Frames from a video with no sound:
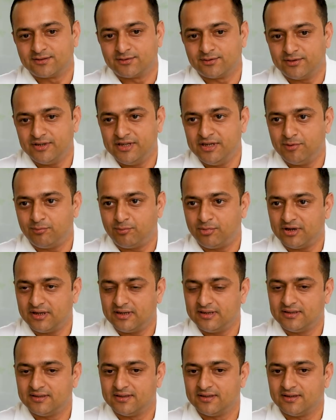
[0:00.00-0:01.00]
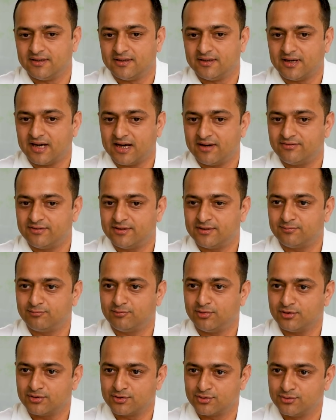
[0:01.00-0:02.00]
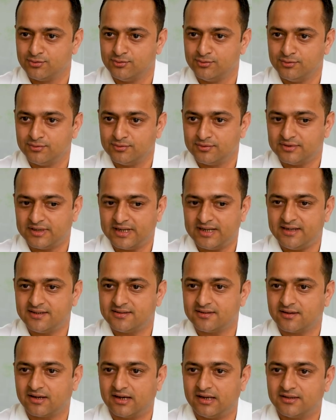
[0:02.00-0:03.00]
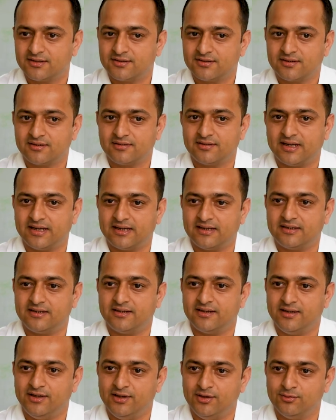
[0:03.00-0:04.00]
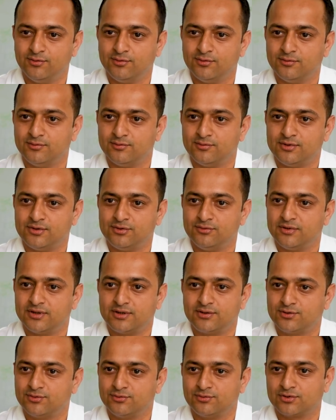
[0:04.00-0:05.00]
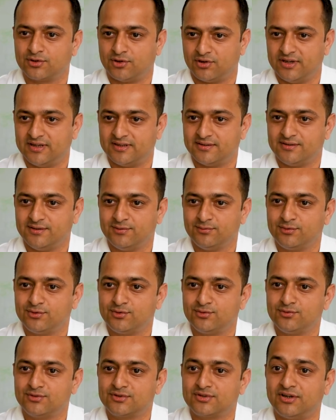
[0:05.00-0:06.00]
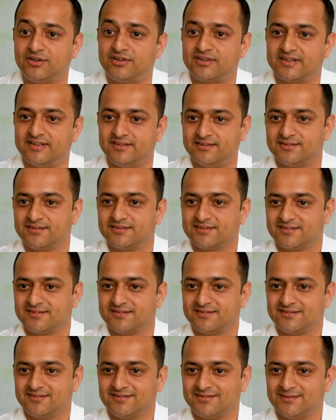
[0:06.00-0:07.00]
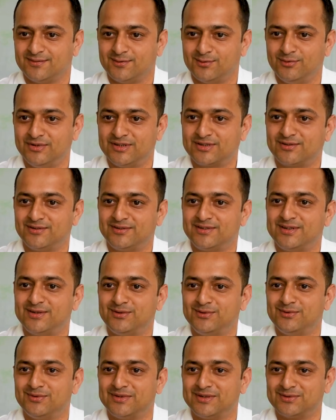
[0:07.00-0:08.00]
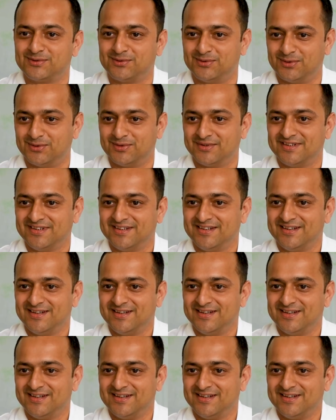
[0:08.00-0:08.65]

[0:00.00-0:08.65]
so in Nepal, uh, after plus two, there is a culture that you do not choose college, you choose countries. Which country do you want to go?